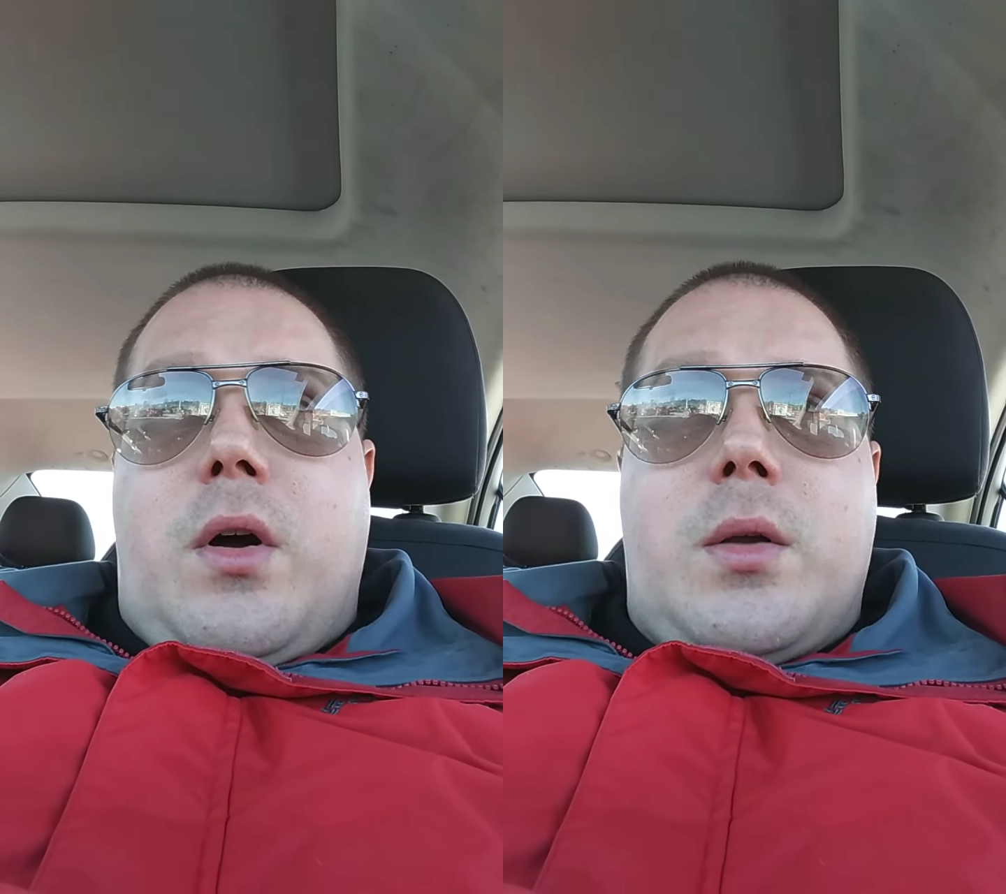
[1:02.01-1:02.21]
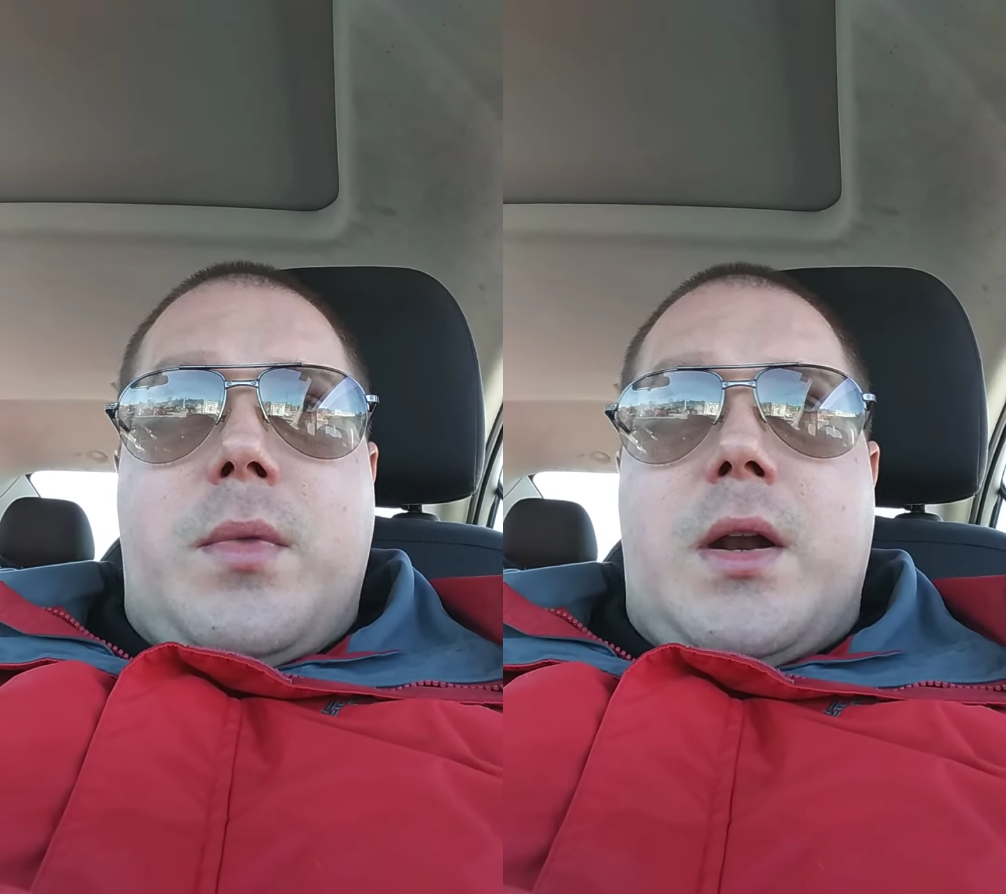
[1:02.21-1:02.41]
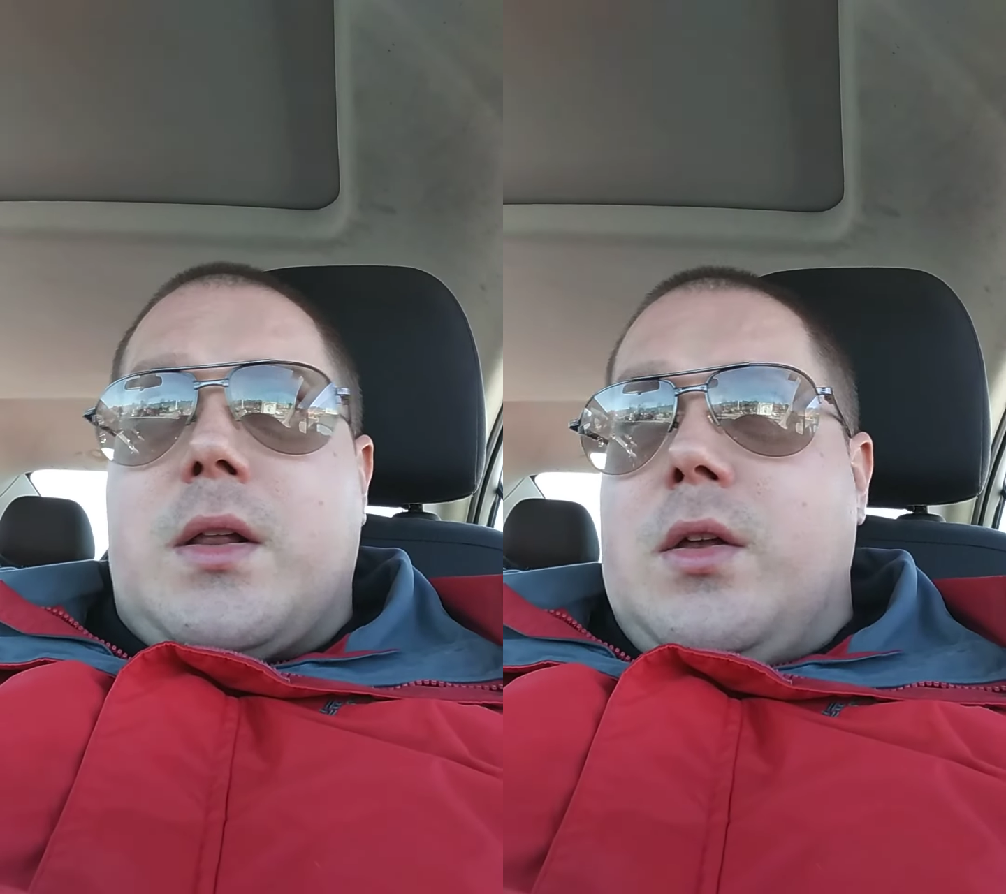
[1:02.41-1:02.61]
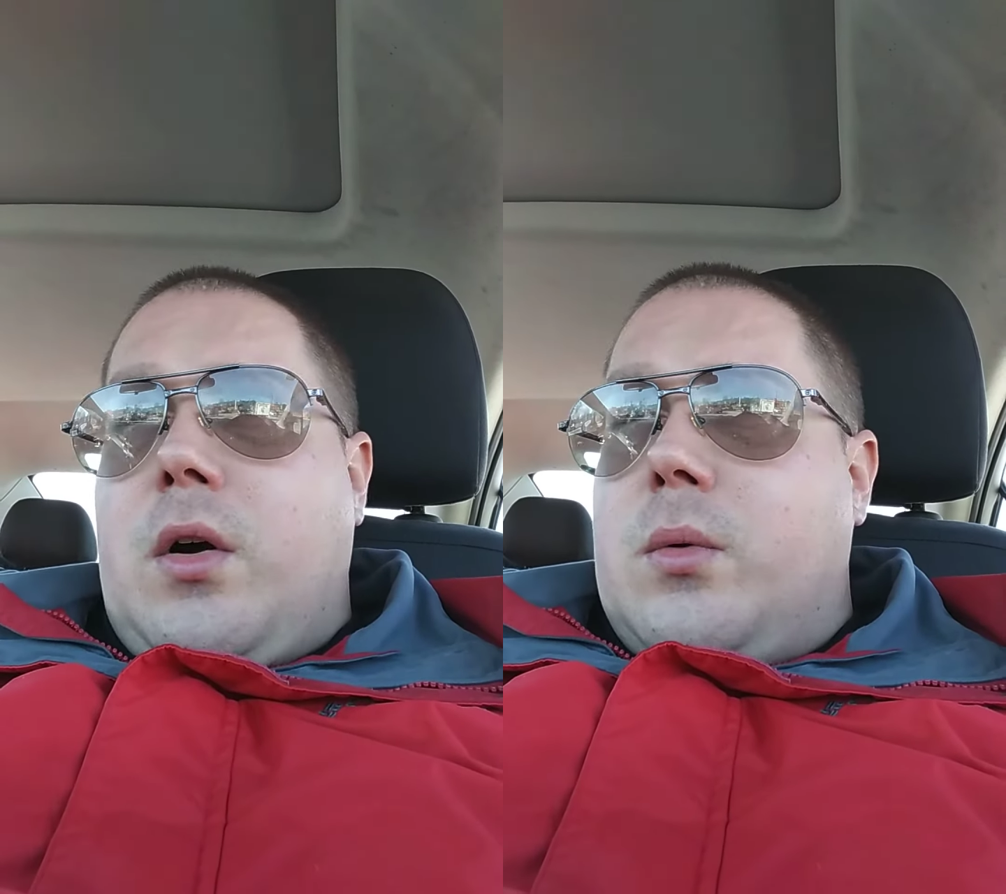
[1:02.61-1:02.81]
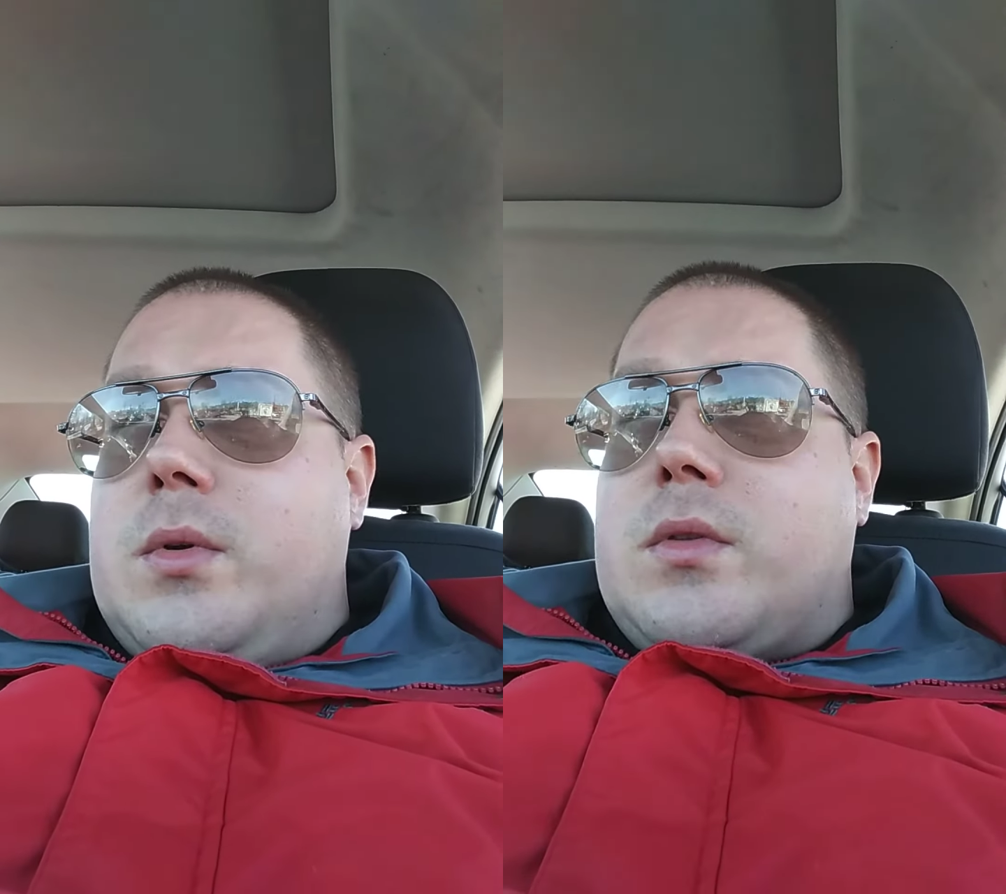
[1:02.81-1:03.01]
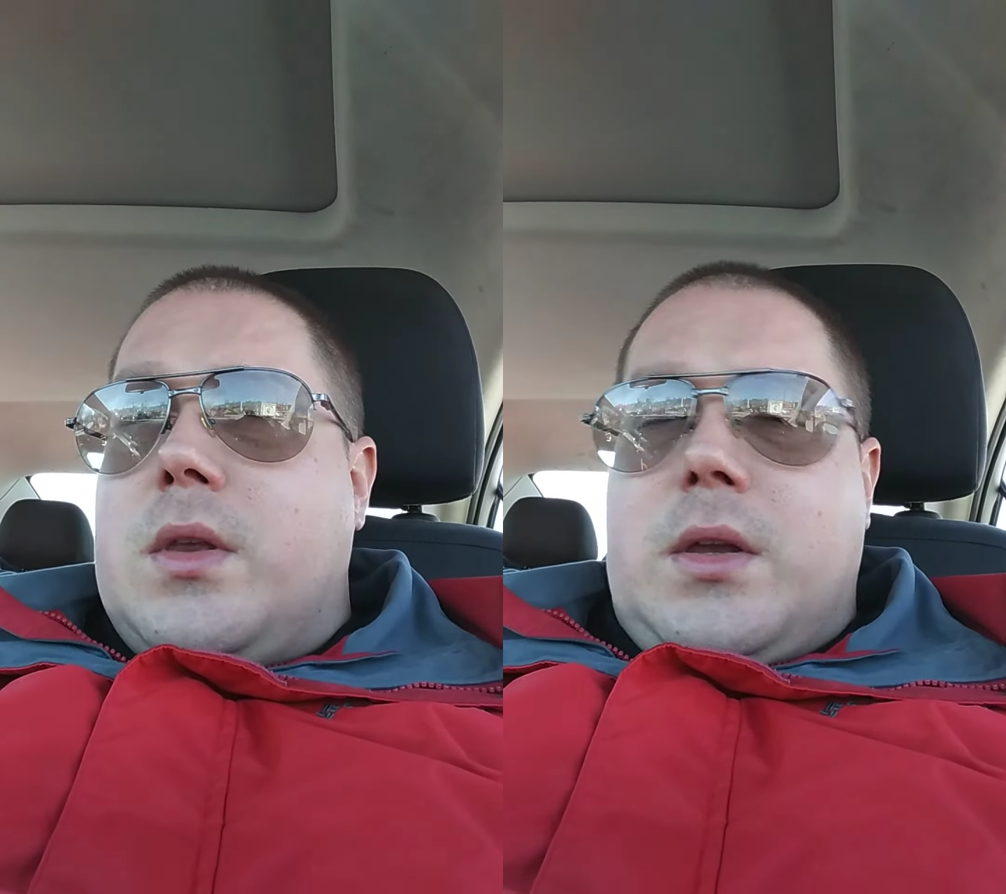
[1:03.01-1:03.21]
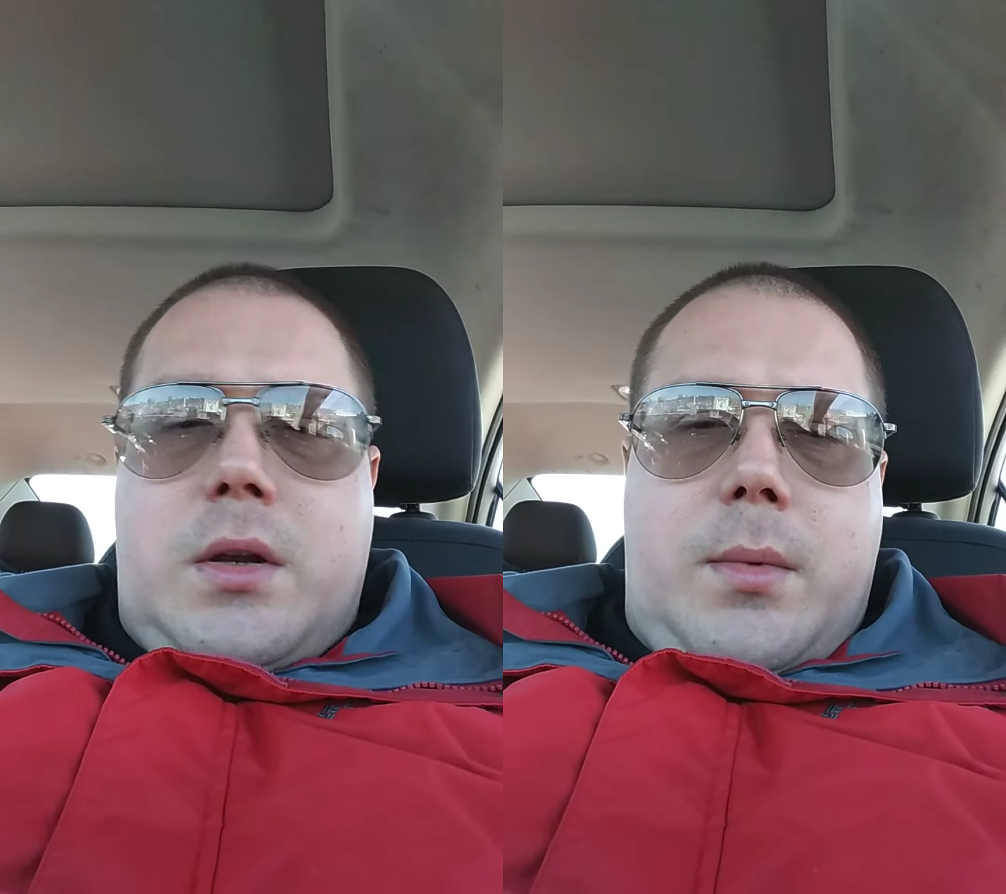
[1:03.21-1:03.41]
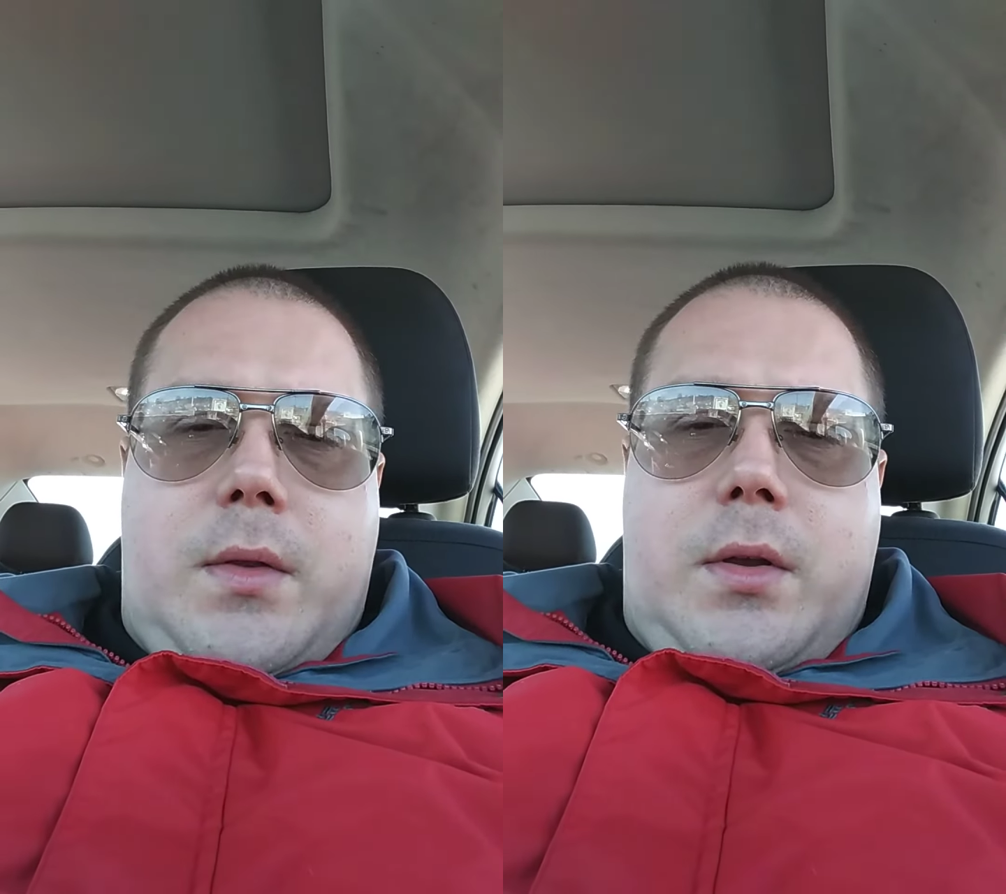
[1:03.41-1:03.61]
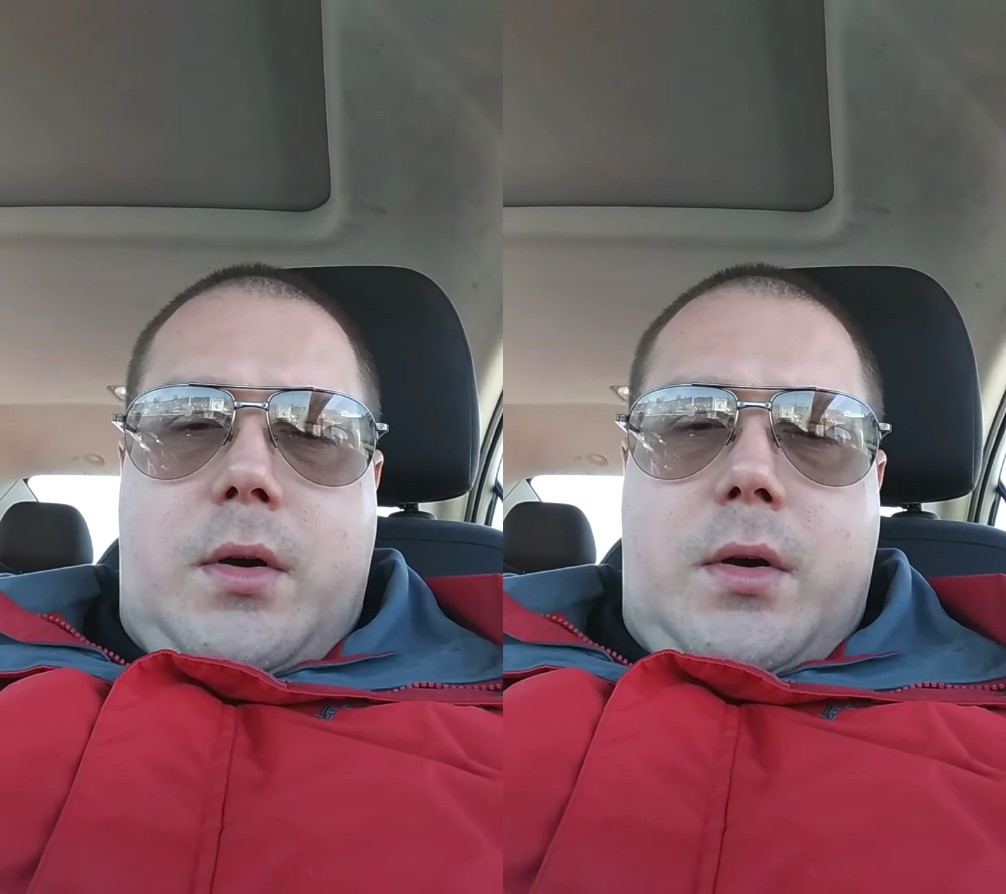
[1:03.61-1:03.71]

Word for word: automatically always thinking about the